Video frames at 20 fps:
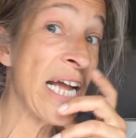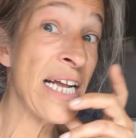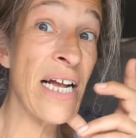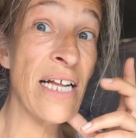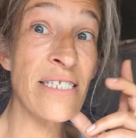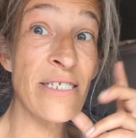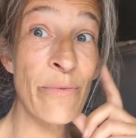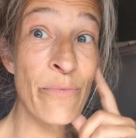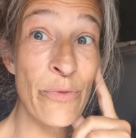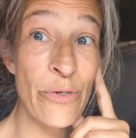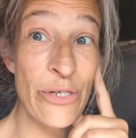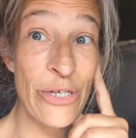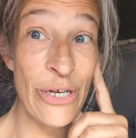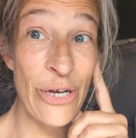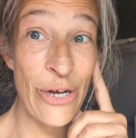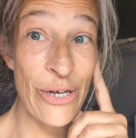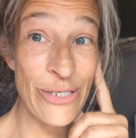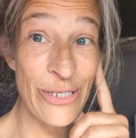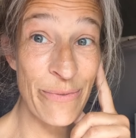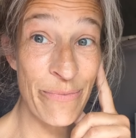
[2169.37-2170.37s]
got some
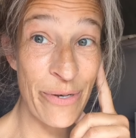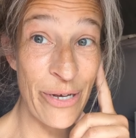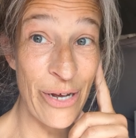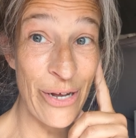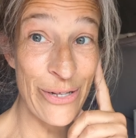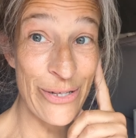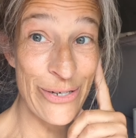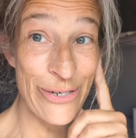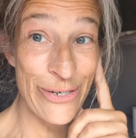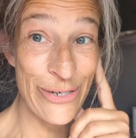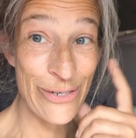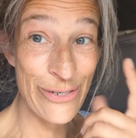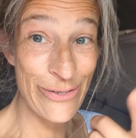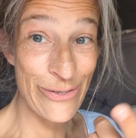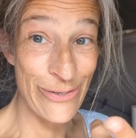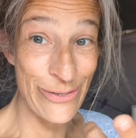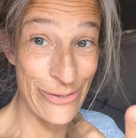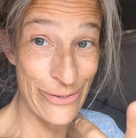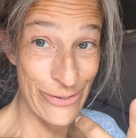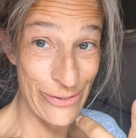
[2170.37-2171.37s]
really awesome color.
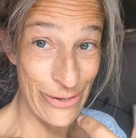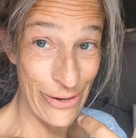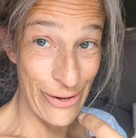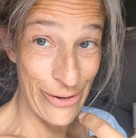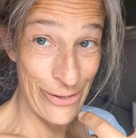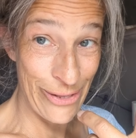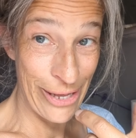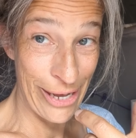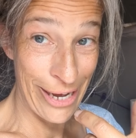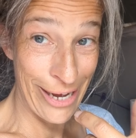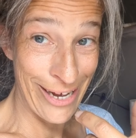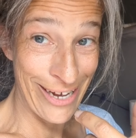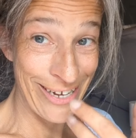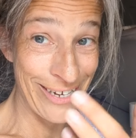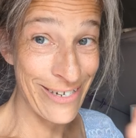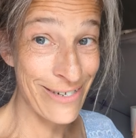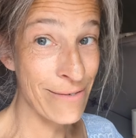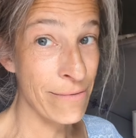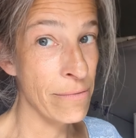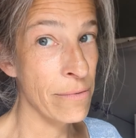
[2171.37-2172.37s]
You saw
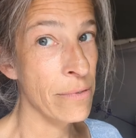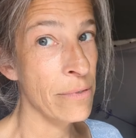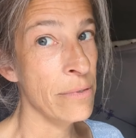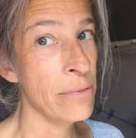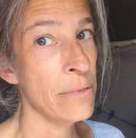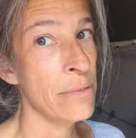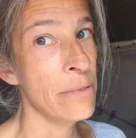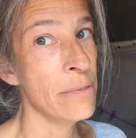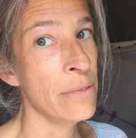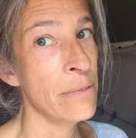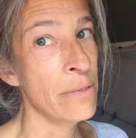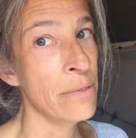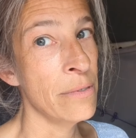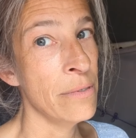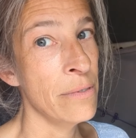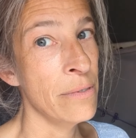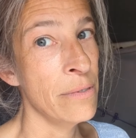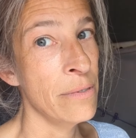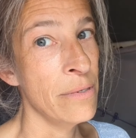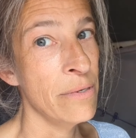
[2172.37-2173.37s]
that.
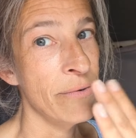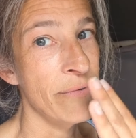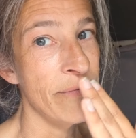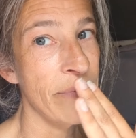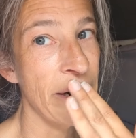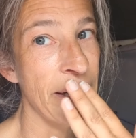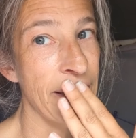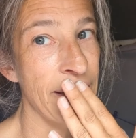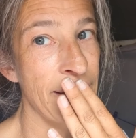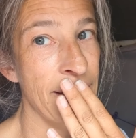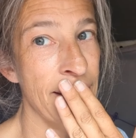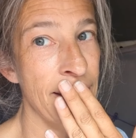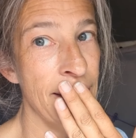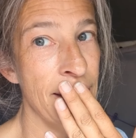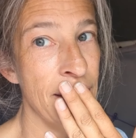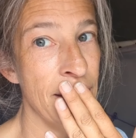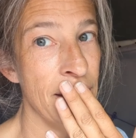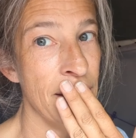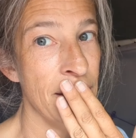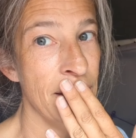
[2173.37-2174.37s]

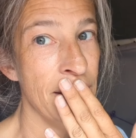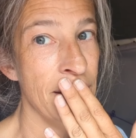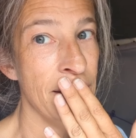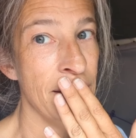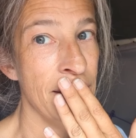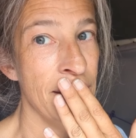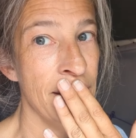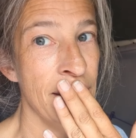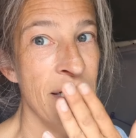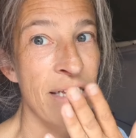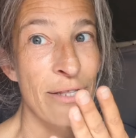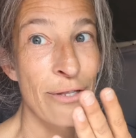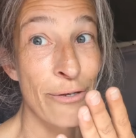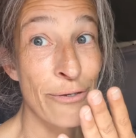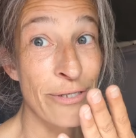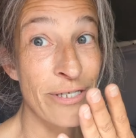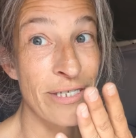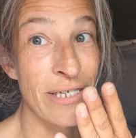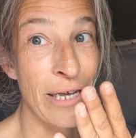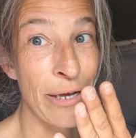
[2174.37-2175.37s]
Right?
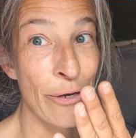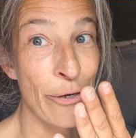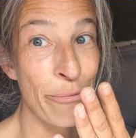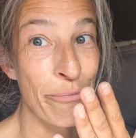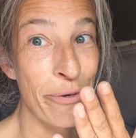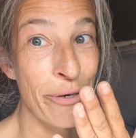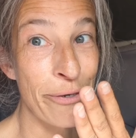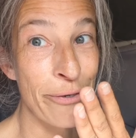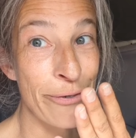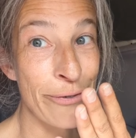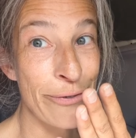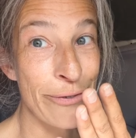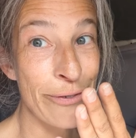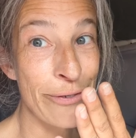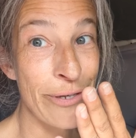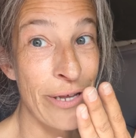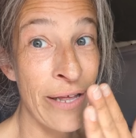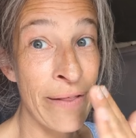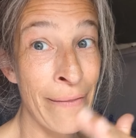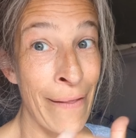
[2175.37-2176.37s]
Those
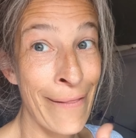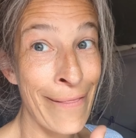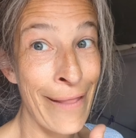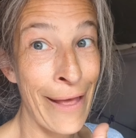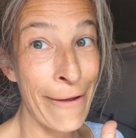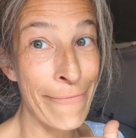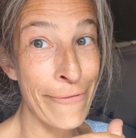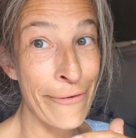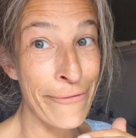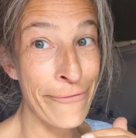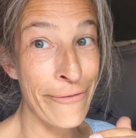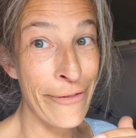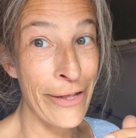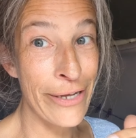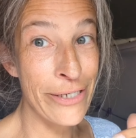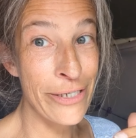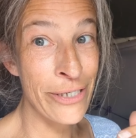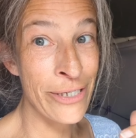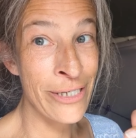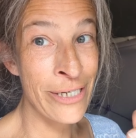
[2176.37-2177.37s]
sailboats and then that
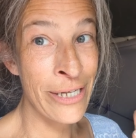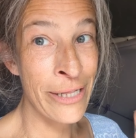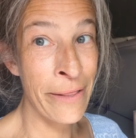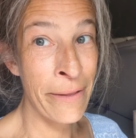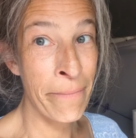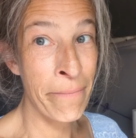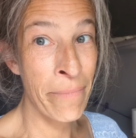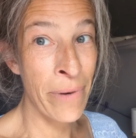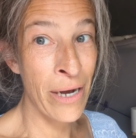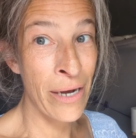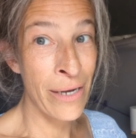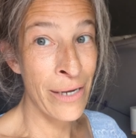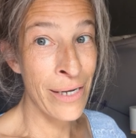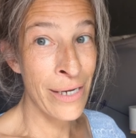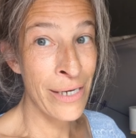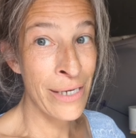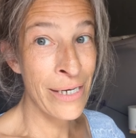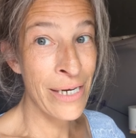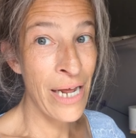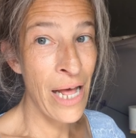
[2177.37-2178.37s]
reflection in the
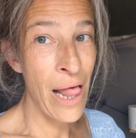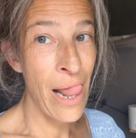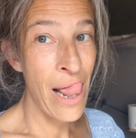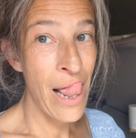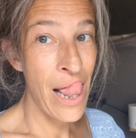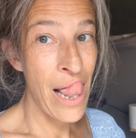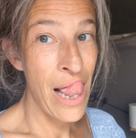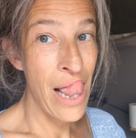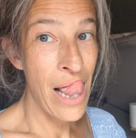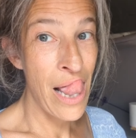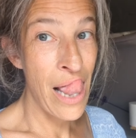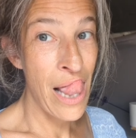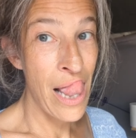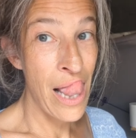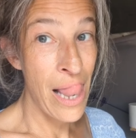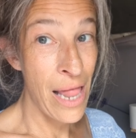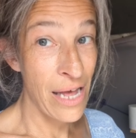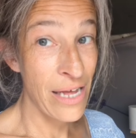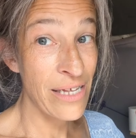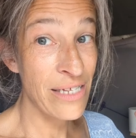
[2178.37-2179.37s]
mud.
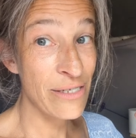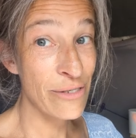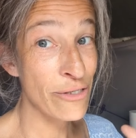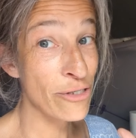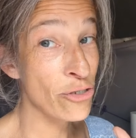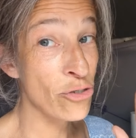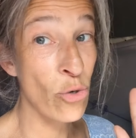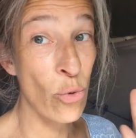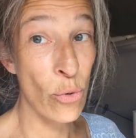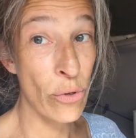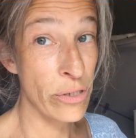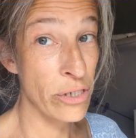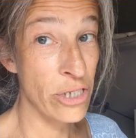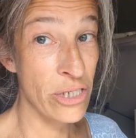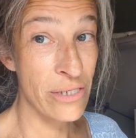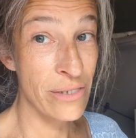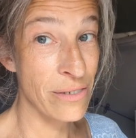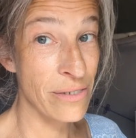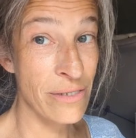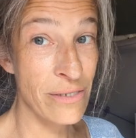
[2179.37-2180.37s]

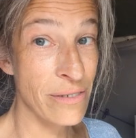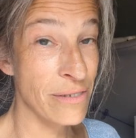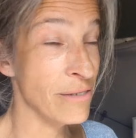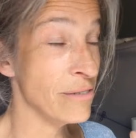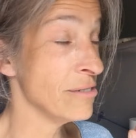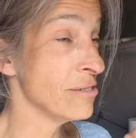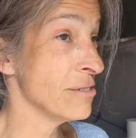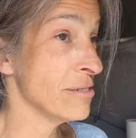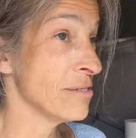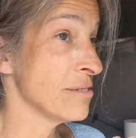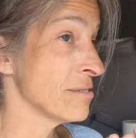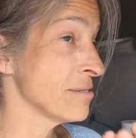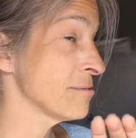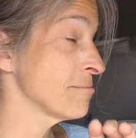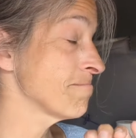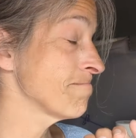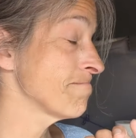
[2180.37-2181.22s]
Gorgeous. Just